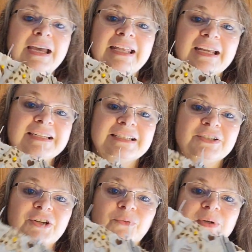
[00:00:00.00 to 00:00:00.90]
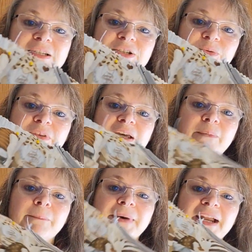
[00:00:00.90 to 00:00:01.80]
and I didn't know what to do with it,
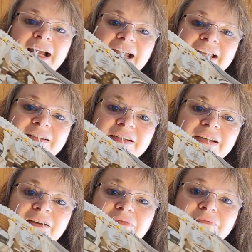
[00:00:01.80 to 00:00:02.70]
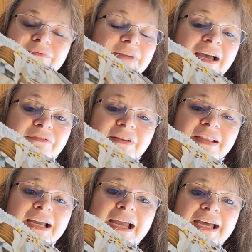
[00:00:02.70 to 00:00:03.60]
but I felt
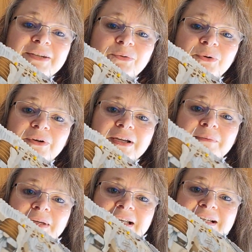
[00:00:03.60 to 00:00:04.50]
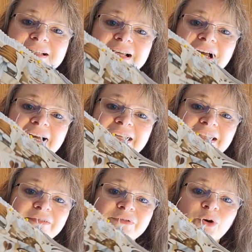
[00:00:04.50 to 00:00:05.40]
like I had to order it because I
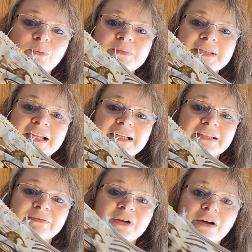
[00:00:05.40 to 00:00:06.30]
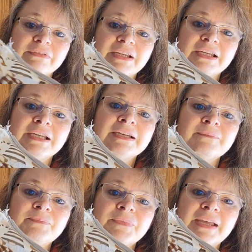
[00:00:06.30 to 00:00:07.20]
love gnomes and I love coffee,
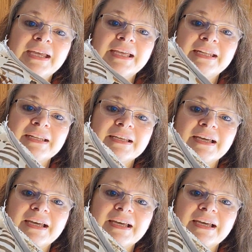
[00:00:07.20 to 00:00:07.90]
and